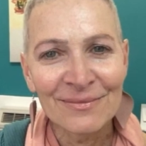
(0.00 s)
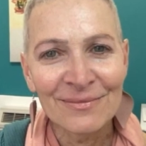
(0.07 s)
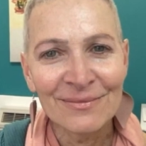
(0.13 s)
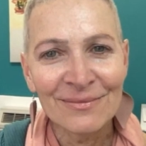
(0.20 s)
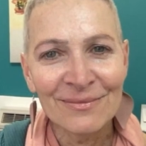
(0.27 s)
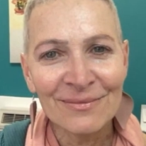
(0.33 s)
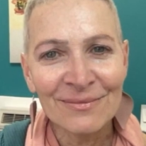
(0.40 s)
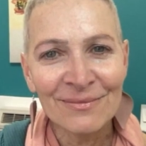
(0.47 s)

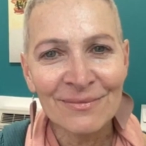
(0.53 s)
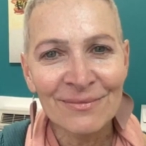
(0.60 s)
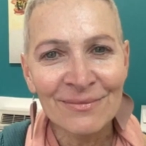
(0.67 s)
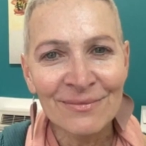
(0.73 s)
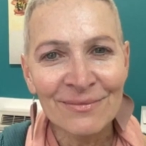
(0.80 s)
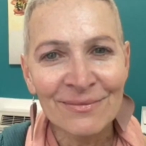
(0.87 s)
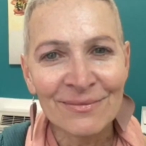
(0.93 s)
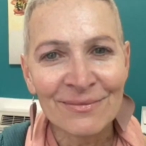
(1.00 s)

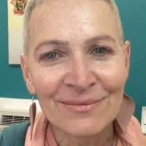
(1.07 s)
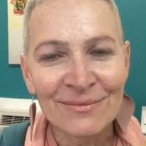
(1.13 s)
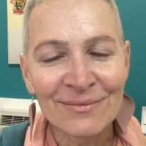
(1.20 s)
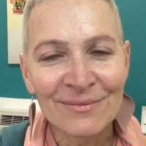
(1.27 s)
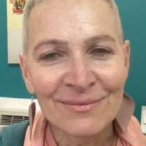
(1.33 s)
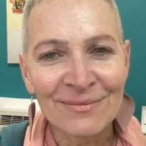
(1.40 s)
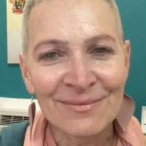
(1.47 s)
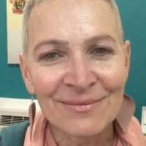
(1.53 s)

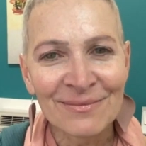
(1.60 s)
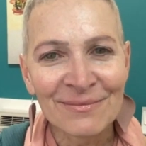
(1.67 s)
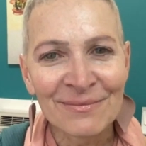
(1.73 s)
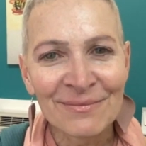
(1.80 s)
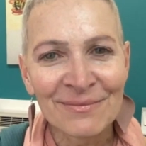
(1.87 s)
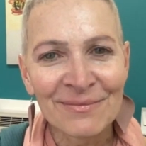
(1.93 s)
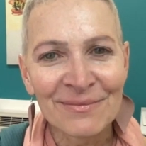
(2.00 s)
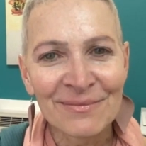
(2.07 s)

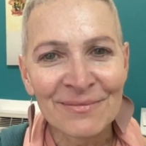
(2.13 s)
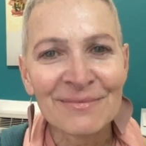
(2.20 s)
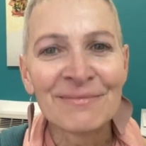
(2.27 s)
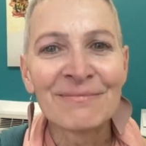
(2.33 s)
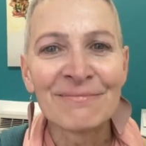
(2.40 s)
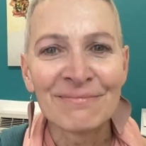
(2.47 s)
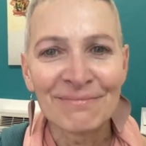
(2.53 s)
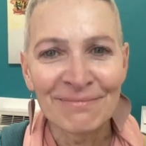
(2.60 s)

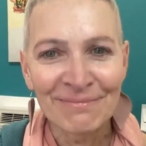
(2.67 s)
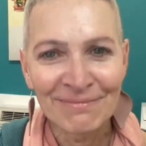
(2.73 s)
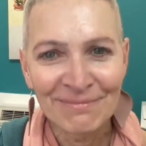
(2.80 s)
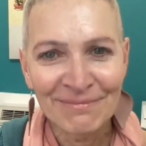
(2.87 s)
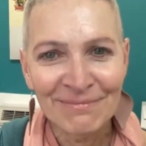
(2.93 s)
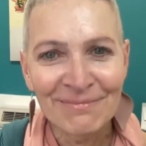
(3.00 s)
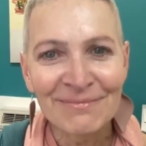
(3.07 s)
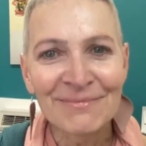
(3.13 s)

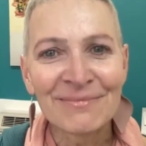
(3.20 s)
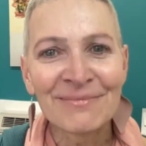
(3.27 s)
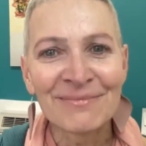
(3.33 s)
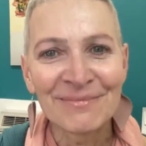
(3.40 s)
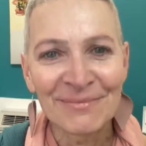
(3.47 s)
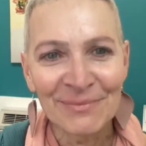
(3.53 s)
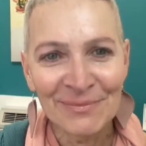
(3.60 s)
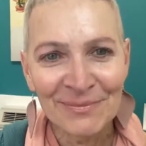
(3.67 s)

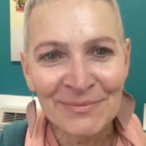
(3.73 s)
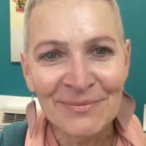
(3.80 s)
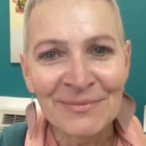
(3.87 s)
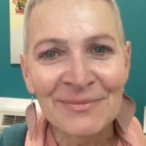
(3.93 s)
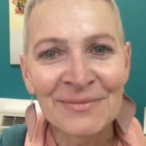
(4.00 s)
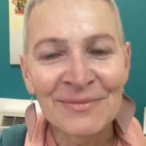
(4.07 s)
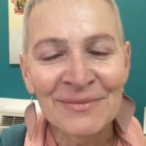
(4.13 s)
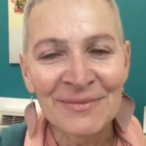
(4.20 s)

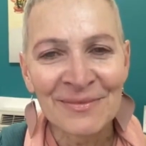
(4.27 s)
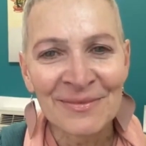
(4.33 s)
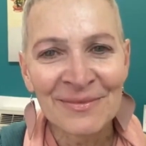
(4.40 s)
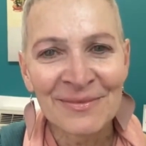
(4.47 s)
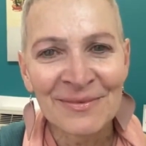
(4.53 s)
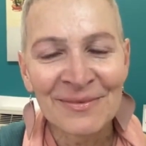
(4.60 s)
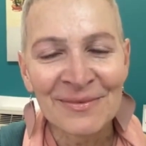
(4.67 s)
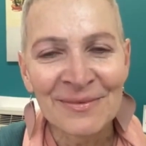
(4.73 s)

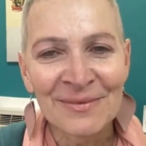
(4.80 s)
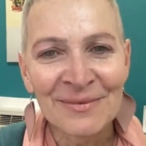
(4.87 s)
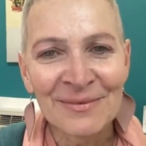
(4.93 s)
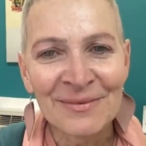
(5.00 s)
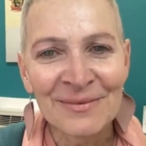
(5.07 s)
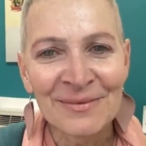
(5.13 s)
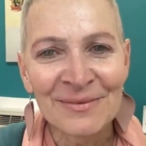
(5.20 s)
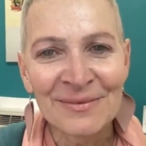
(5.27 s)

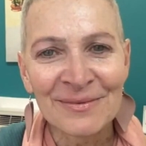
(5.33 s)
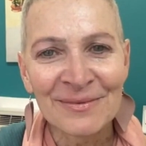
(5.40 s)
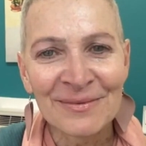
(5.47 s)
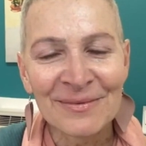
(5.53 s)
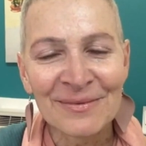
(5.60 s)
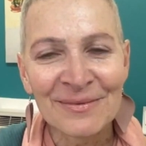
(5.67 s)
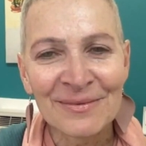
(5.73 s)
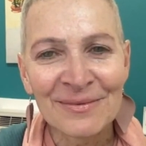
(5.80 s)

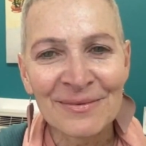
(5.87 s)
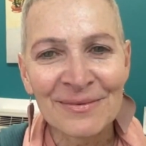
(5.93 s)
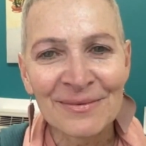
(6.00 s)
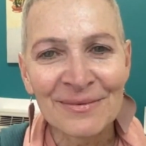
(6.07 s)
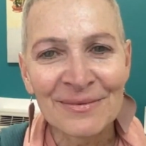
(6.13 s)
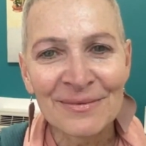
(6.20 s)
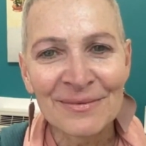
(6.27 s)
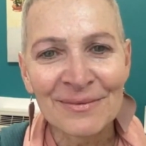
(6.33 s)

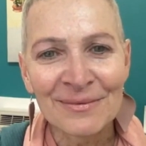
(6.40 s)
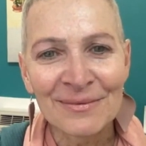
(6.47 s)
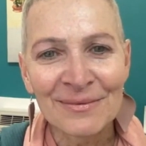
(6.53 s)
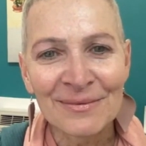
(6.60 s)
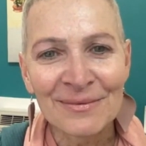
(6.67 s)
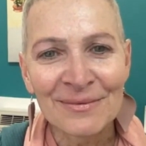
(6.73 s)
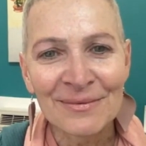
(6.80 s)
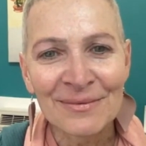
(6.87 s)

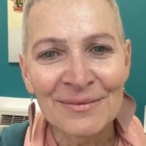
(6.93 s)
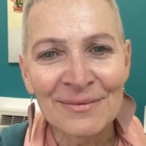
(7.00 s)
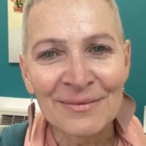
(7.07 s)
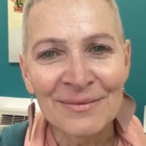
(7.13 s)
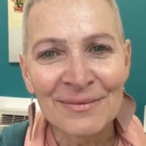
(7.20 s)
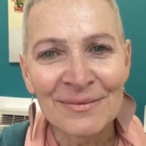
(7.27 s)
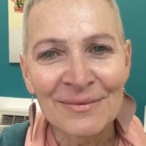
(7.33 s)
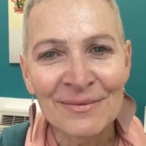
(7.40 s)

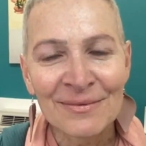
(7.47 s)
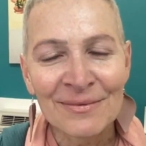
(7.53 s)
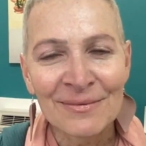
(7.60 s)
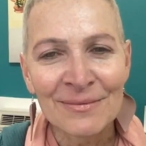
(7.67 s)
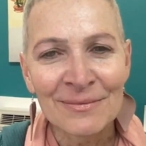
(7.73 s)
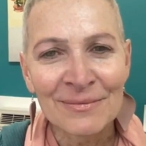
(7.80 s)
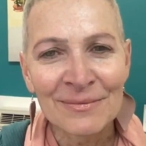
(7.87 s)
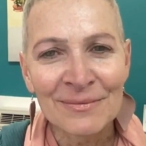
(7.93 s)
This person isn't speaking.